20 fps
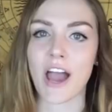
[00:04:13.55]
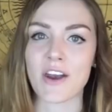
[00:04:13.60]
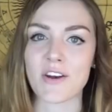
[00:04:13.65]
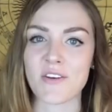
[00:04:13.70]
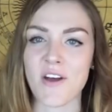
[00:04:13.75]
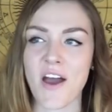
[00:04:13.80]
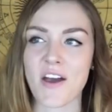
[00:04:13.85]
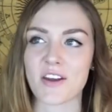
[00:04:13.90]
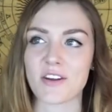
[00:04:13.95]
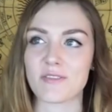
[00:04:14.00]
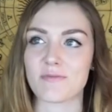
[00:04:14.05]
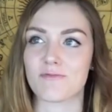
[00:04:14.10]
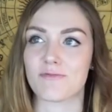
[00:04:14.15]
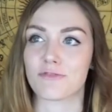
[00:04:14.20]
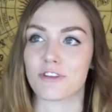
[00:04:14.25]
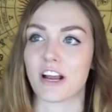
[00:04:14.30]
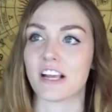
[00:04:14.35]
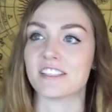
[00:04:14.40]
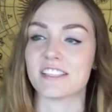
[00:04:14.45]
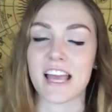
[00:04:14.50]
I don't know how to
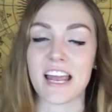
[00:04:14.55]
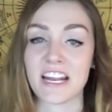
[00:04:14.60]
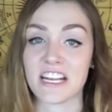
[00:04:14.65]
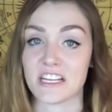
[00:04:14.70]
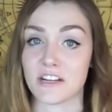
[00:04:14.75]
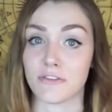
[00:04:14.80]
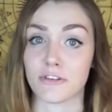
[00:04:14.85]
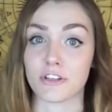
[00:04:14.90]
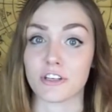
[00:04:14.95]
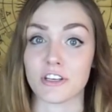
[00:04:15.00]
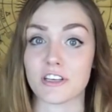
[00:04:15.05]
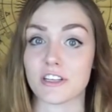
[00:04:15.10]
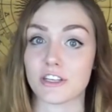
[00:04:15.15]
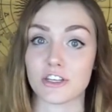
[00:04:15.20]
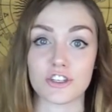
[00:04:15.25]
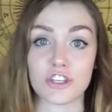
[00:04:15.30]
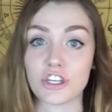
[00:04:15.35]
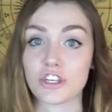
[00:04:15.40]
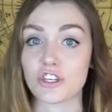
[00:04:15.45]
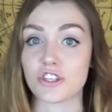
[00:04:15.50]
phrase it any differently than
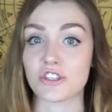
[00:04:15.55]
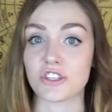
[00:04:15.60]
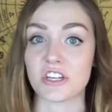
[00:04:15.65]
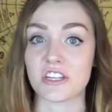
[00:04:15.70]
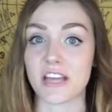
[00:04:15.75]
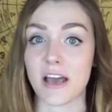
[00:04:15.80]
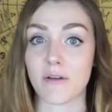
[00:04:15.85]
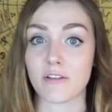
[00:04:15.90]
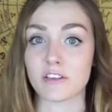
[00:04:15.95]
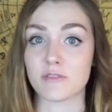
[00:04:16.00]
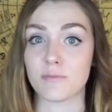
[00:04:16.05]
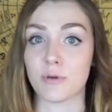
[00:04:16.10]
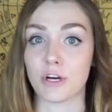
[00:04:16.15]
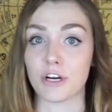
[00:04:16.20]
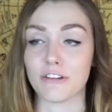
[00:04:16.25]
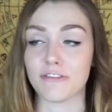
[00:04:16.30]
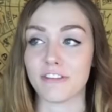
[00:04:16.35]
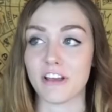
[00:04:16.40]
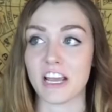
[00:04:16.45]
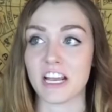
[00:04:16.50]
she just did. That was
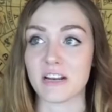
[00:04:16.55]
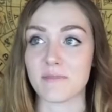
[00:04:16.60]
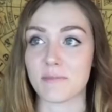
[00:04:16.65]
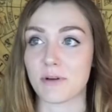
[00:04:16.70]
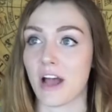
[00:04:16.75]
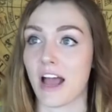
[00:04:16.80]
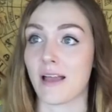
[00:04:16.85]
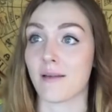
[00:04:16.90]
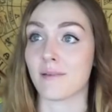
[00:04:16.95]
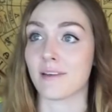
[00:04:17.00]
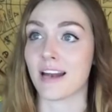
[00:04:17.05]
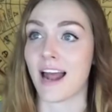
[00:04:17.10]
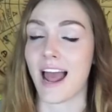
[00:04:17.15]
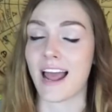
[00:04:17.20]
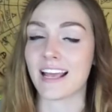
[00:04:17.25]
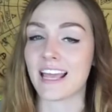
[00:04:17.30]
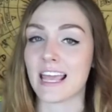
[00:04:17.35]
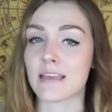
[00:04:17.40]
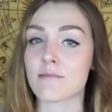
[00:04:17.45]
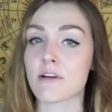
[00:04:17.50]
perfect. But I mean,
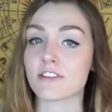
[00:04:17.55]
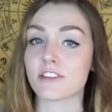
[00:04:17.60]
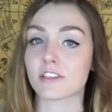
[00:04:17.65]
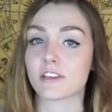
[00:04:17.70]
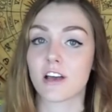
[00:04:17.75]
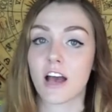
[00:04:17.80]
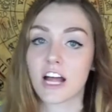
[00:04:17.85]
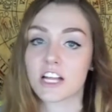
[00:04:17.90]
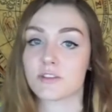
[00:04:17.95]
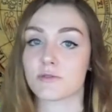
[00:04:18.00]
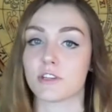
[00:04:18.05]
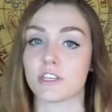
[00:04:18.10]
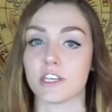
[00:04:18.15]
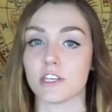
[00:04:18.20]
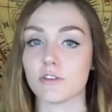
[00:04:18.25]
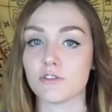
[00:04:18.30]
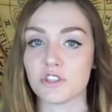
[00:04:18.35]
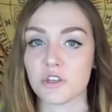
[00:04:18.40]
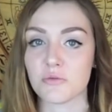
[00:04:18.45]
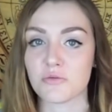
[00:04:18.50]
I came out the cusp of the
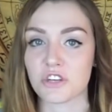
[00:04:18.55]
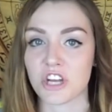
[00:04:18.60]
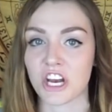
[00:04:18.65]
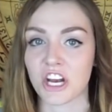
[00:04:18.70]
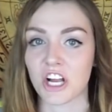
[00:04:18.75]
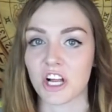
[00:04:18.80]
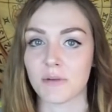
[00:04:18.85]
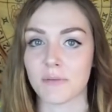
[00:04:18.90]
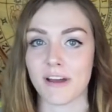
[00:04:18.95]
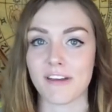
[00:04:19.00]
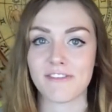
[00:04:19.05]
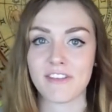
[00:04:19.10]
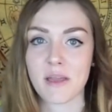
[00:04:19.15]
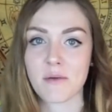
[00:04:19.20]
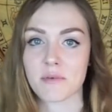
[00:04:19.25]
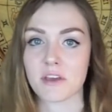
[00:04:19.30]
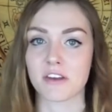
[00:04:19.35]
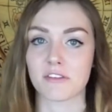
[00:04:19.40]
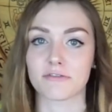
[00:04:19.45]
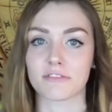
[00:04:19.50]
YouTube channel and my
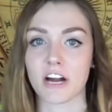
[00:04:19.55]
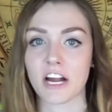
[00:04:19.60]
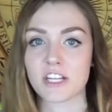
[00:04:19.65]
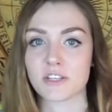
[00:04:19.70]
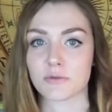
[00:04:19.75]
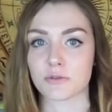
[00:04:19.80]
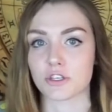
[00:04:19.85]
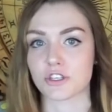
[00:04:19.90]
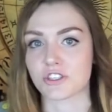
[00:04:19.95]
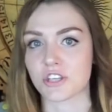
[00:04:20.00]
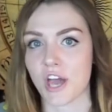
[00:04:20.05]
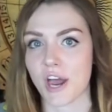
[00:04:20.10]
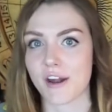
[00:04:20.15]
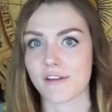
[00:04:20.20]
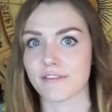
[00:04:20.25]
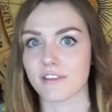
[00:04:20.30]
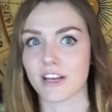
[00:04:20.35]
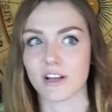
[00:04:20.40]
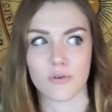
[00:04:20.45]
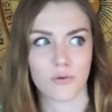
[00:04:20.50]
family and friends were just kind
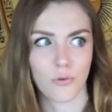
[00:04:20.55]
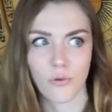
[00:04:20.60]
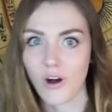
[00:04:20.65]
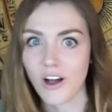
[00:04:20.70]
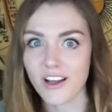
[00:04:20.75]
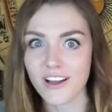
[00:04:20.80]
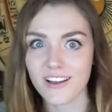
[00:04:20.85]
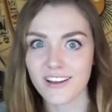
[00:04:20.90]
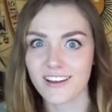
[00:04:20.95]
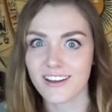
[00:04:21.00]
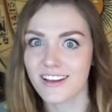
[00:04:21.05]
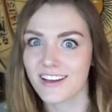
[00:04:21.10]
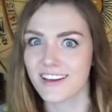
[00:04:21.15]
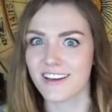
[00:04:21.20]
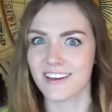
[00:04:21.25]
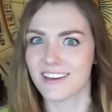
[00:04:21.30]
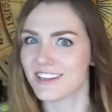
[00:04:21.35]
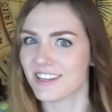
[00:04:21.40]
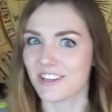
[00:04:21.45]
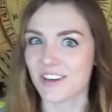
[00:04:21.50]
of like, what?
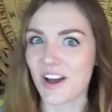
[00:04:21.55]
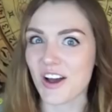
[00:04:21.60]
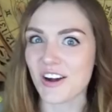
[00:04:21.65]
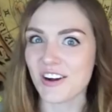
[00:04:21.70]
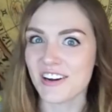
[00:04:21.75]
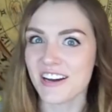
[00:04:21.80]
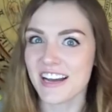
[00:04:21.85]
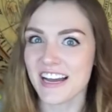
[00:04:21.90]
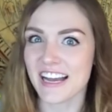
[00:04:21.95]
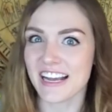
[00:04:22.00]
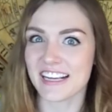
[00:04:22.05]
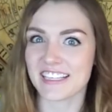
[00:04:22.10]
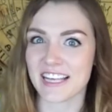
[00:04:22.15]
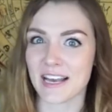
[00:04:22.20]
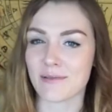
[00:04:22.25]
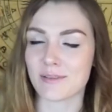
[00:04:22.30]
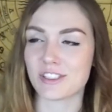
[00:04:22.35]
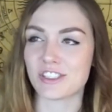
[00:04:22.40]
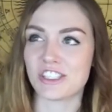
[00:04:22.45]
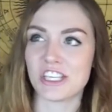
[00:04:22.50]
You know, because
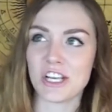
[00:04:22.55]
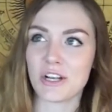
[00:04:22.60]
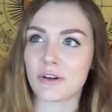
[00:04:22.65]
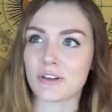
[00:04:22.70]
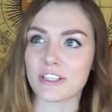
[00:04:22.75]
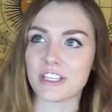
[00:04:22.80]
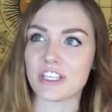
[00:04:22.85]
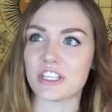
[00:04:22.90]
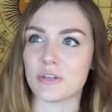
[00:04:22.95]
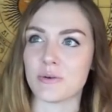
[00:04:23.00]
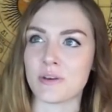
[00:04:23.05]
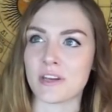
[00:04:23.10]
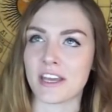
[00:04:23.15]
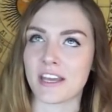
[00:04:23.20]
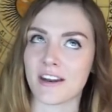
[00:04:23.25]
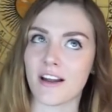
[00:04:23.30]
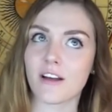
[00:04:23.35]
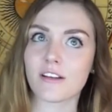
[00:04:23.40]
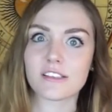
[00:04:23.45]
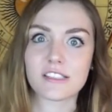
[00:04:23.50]
I was secretly doing
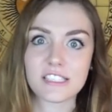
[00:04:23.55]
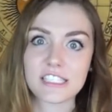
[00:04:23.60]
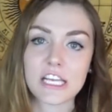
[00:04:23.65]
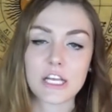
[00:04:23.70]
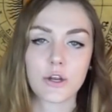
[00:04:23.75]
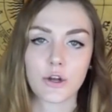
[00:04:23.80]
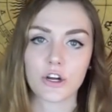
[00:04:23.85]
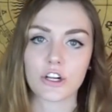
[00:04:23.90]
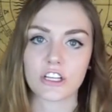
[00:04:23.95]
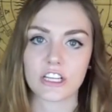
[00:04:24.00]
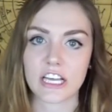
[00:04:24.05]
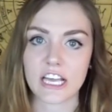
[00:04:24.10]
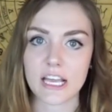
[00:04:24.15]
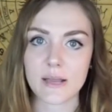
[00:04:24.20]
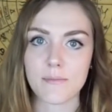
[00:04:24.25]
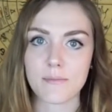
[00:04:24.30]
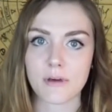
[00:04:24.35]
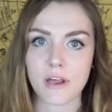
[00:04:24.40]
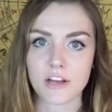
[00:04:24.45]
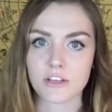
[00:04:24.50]
it, not
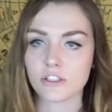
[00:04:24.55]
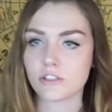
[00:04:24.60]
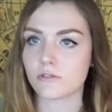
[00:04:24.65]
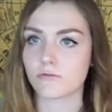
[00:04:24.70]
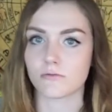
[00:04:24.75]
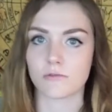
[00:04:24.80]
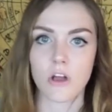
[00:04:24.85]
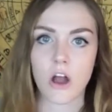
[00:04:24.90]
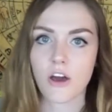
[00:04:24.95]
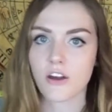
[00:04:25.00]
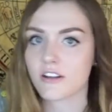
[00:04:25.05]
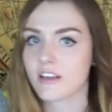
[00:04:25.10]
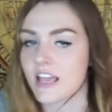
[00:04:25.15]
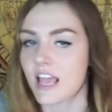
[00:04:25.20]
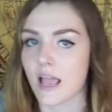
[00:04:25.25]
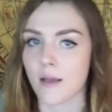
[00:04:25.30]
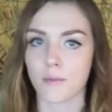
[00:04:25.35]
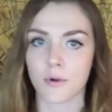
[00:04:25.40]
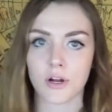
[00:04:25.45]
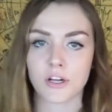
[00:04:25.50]
secretly, but I just got a
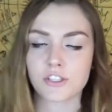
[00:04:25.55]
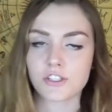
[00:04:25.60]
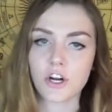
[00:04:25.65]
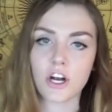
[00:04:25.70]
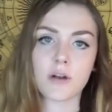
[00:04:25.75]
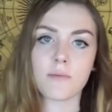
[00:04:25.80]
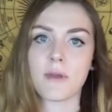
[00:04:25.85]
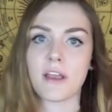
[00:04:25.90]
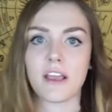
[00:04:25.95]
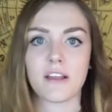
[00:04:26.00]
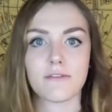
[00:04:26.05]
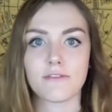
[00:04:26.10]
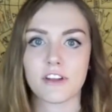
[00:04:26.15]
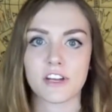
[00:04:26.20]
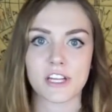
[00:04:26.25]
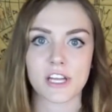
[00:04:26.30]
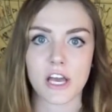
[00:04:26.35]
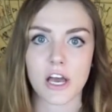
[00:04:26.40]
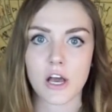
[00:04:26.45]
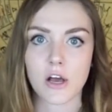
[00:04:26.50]
camera and started making
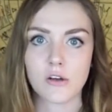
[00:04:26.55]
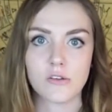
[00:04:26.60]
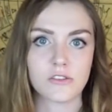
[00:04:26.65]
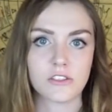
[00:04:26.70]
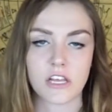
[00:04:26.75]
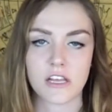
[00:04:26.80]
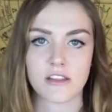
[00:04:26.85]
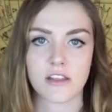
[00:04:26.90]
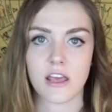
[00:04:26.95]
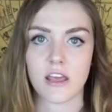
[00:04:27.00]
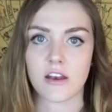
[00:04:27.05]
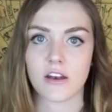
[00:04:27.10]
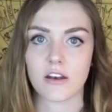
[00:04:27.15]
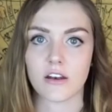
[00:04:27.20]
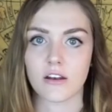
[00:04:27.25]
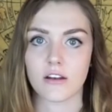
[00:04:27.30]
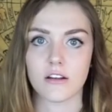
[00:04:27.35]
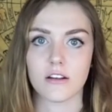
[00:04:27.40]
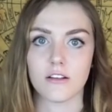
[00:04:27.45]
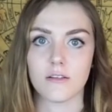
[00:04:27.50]
videos, and
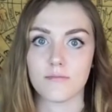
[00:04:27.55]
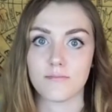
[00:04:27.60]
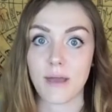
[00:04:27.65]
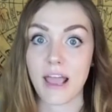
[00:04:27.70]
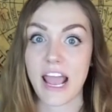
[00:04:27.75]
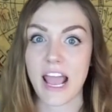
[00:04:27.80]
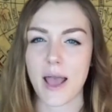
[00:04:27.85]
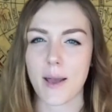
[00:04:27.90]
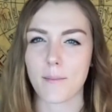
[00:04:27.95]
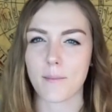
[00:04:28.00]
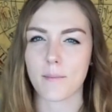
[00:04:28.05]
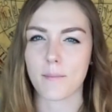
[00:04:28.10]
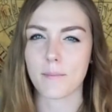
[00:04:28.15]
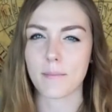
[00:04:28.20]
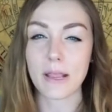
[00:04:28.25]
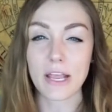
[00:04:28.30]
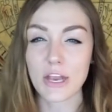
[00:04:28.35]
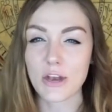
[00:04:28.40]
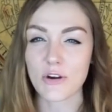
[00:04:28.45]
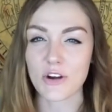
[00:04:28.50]
then bam,
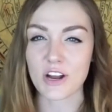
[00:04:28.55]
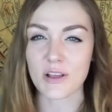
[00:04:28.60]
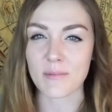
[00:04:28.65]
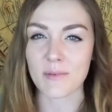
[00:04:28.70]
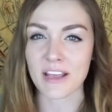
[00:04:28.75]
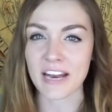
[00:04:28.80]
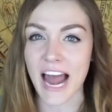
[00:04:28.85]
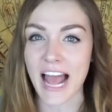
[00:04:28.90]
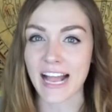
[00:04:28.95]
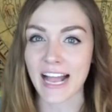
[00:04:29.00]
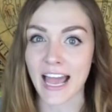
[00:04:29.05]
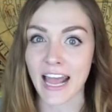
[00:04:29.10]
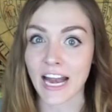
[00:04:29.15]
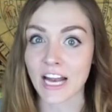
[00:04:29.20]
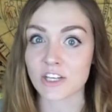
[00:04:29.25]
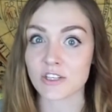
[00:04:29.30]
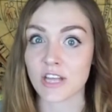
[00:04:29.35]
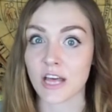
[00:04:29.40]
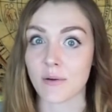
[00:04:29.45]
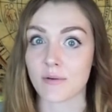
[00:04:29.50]
you know what I mean? I kind
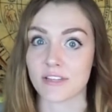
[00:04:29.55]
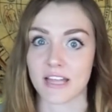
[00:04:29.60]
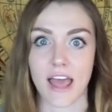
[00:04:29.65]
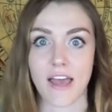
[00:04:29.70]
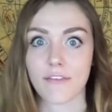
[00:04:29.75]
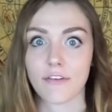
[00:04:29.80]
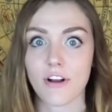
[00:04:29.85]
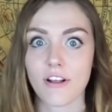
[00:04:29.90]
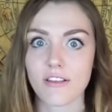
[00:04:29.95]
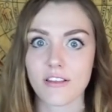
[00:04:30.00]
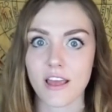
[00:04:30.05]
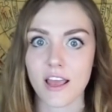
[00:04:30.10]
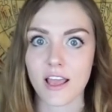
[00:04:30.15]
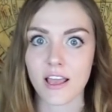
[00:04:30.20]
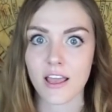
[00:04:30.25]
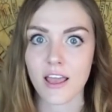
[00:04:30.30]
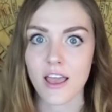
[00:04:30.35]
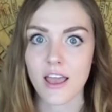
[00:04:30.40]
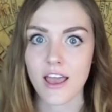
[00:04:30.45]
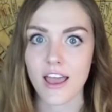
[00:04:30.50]
of do that with
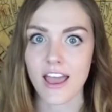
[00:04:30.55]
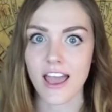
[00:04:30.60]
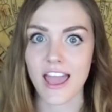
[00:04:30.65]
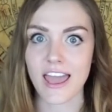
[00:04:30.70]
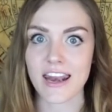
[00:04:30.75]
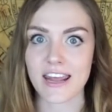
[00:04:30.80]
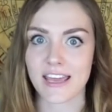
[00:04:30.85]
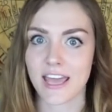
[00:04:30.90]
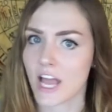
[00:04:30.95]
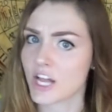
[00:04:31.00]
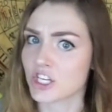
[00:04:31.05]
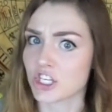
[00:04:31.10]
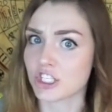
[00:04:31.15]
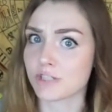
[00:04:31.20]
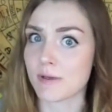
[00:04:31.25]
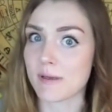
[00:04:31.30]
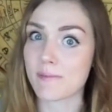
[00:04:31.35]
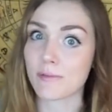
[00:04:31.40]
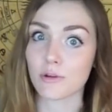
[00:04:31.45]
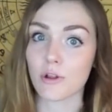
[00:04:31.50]
everything, and it catches
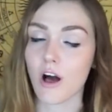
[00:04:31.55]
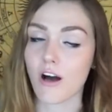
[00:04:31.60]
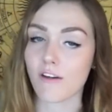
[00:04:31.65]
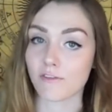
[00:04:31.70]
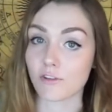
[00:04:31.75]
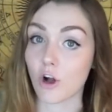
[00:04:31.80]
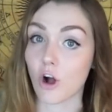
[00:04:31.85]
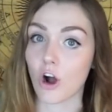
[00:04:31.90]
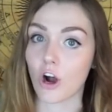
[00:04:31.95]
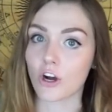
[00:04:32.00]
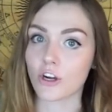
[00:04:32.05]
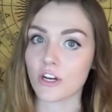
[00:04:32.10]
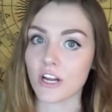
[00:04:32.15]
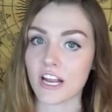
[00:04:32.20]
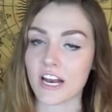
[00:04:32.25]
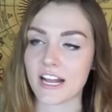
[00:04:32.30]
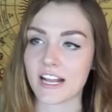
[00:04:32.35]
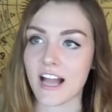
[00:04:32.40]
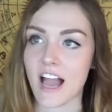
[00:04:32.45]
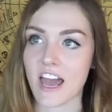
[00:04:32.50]
people off guard,
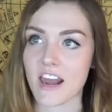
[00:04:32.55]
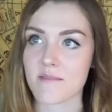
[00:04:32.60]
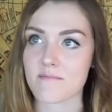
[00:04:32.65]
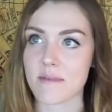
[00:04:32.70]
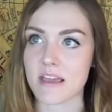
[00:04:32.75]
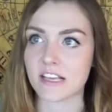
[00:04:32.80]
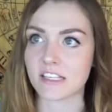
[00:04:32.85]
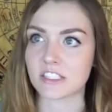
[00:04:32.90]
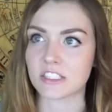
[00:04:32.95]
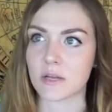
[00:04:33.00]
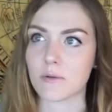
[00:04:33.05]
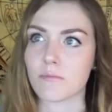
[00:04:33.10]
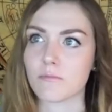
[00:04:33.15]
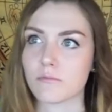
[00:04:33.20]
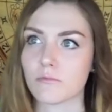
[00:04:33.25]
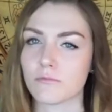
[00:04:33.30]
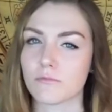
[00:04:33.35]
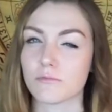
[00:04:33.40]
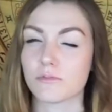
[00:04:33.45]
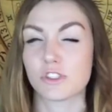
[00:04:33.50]
and it kind of makes them
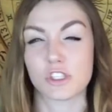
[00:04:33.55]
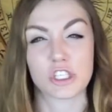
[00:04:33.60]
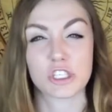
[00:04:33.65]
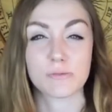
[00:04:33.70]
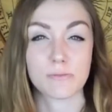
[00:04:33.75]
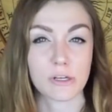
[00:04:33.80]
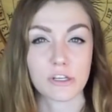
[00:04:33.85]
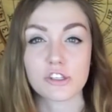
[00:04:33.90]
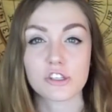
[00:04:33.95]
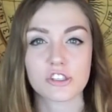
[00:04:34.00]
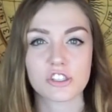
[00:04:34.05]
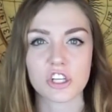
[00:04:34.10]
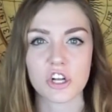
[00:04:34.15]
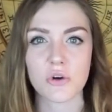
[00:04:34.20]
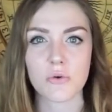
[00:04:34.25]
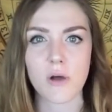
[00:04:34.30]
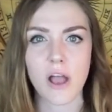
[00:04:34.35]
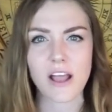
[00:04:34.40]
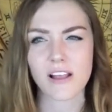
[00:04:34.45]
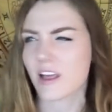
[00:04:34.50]
suspicious in
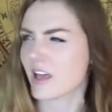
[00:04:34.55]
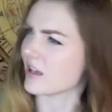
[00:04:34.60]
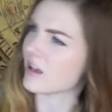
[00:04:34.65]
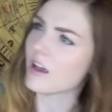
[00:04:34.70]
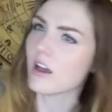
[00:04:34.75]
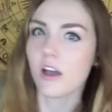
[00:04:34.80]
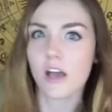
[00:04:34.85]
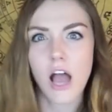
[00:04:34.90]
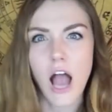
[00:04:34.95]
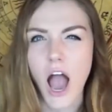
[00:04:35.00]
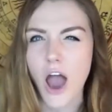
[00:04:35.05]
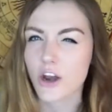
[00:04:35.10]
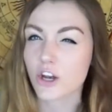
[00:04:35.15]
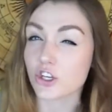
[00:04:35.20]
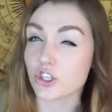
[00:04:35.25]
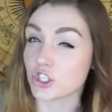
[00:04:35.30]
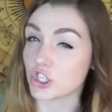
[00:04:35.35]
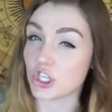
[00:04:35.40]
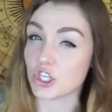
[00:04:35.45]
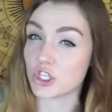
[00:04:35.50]
a way, like, how
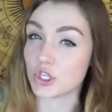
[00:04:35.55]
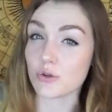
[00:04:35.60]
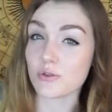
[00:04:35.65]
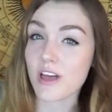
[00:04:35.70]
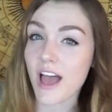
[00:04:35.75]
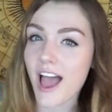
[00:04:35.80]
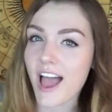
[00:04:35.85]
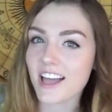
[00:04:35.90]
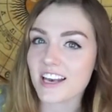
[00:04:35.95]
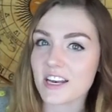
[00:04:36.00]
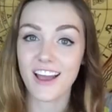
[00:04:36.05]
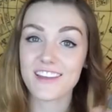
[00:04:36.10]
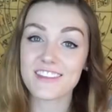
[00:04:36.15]
did she do that?